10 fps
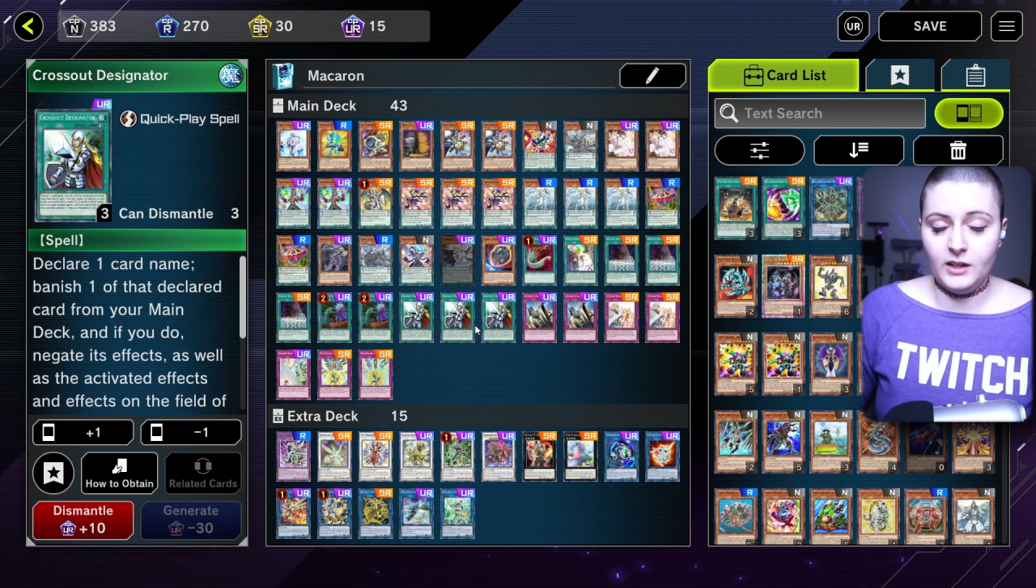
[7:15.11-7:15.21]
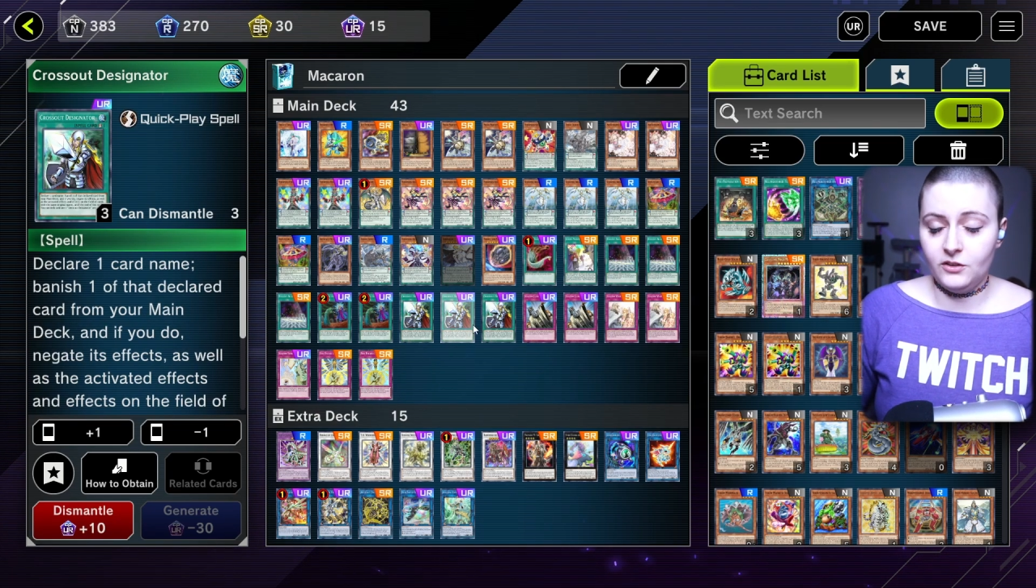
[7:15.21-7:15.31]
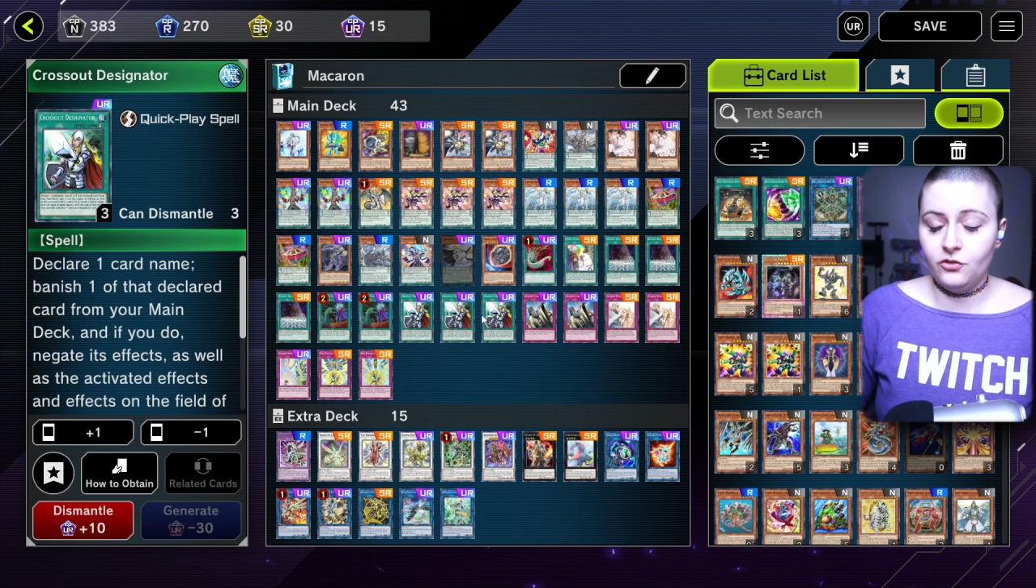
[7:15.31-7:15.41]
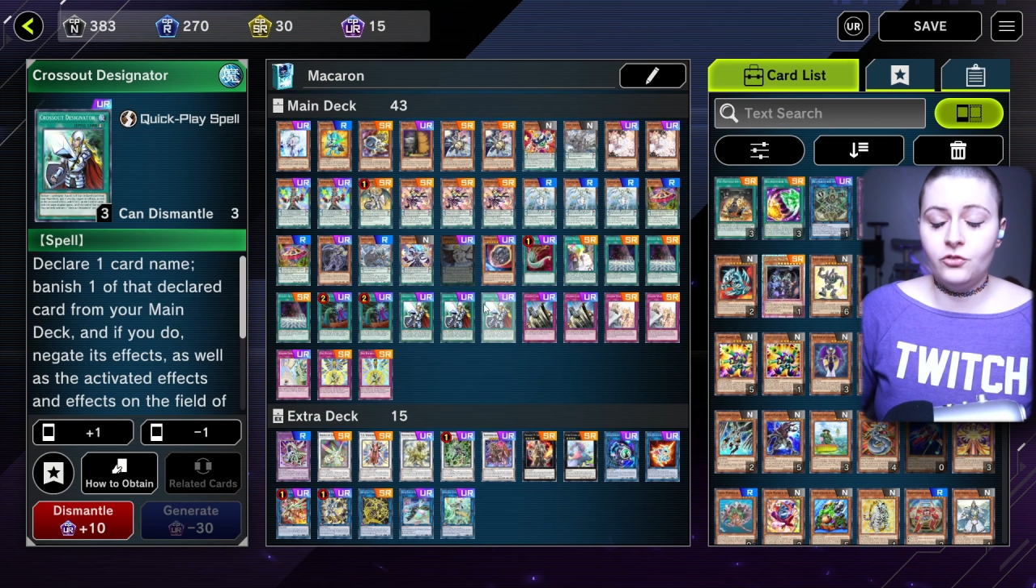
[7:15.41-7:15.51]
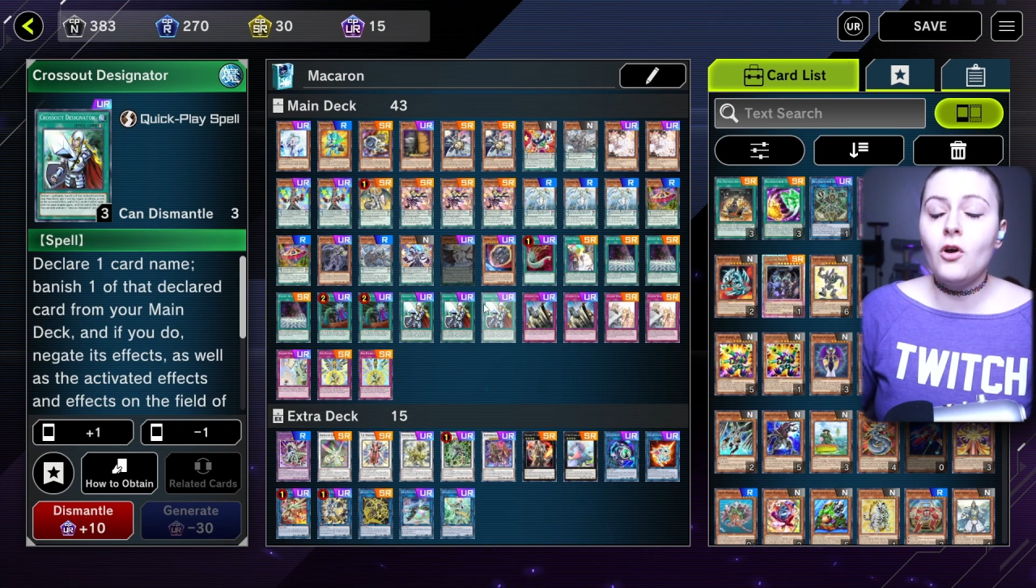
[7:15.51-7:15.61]

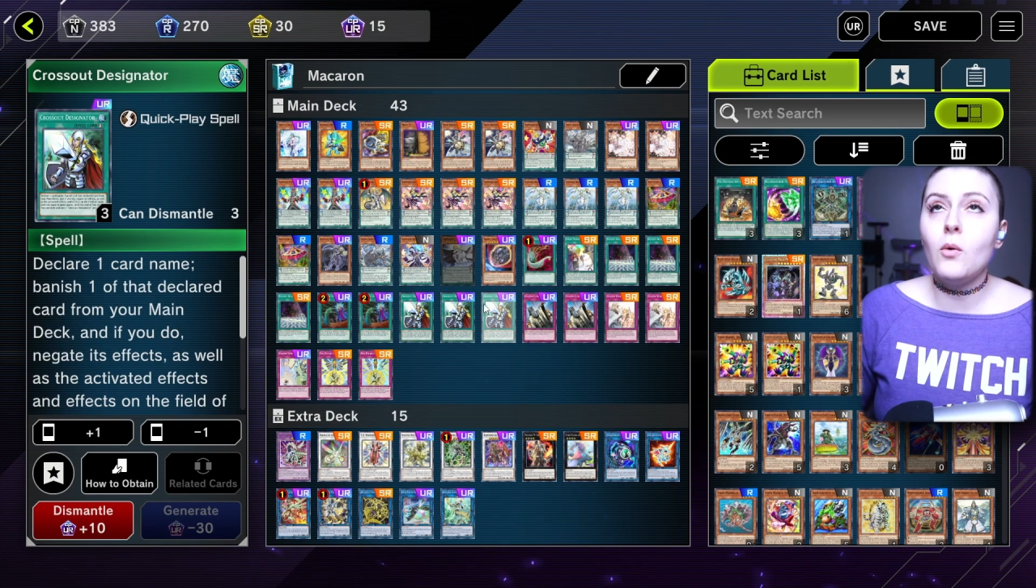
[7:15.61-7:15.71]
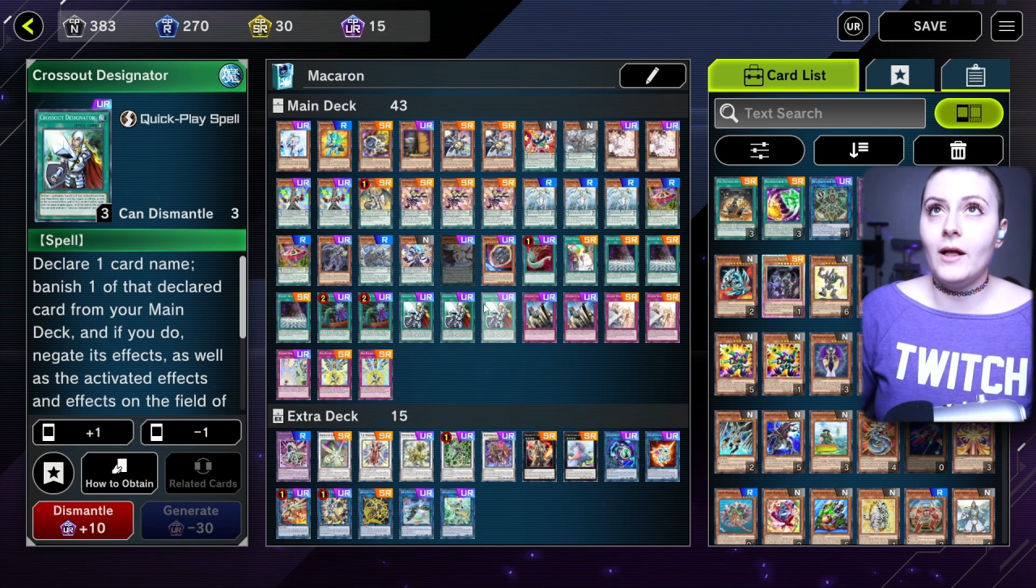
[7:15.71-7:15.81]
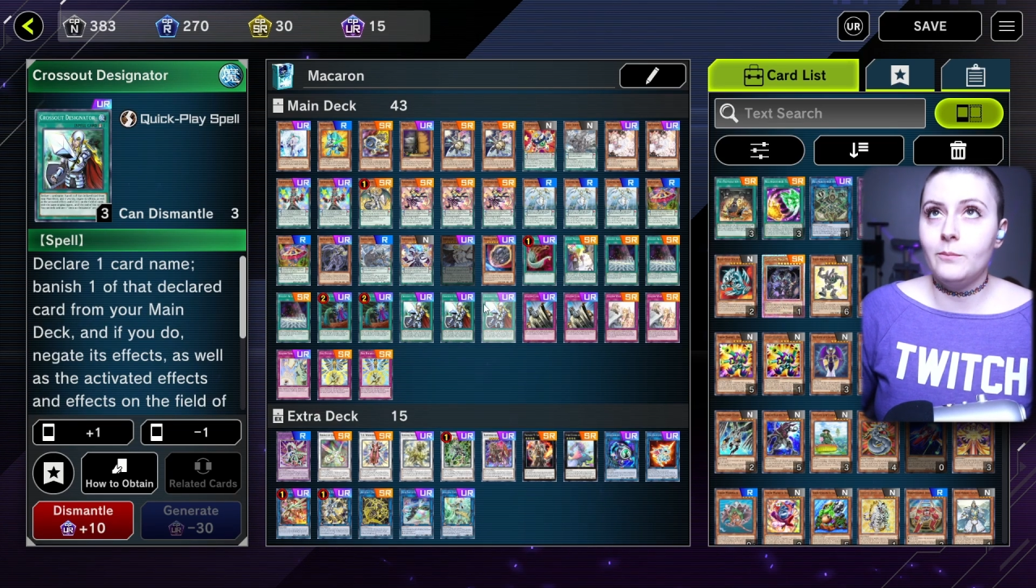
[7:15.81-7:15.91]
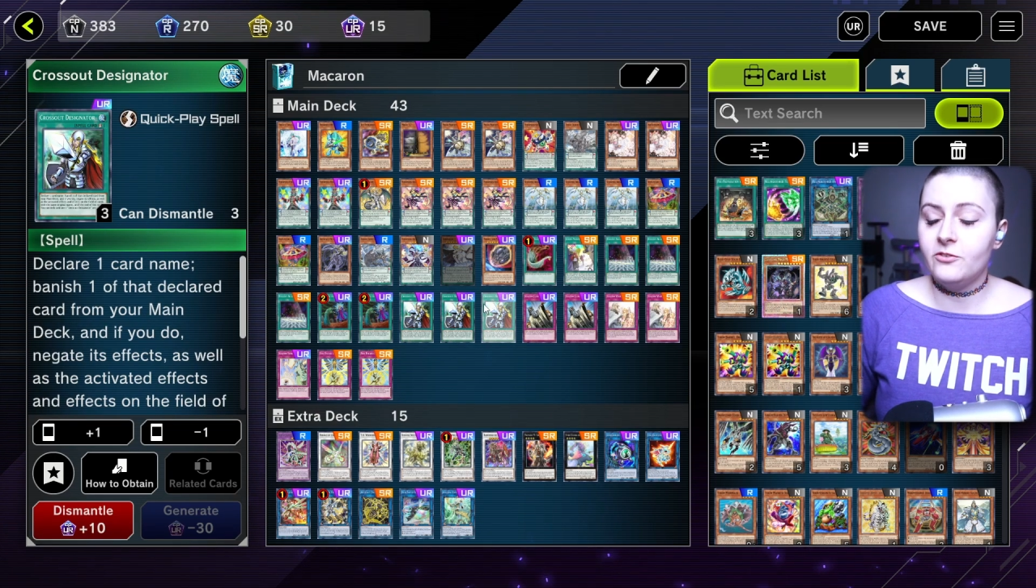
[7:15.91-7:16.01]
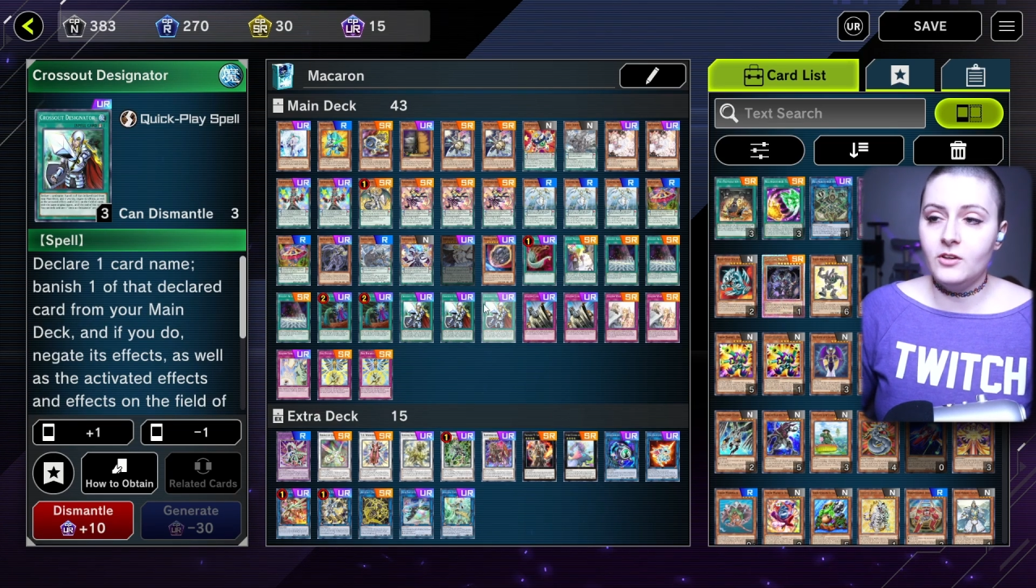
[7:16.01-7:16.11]
it's so
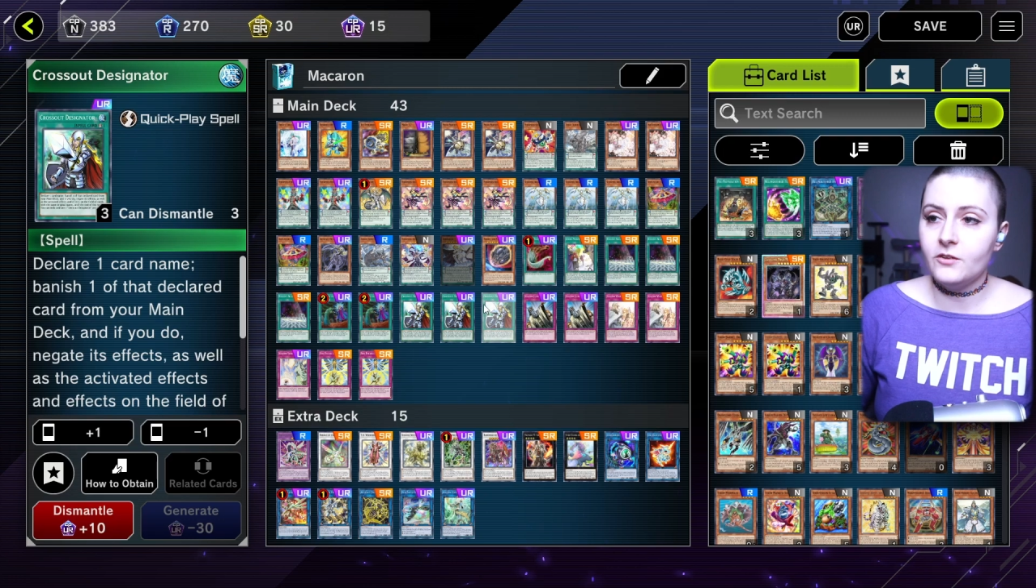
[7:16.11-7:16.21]
helpful,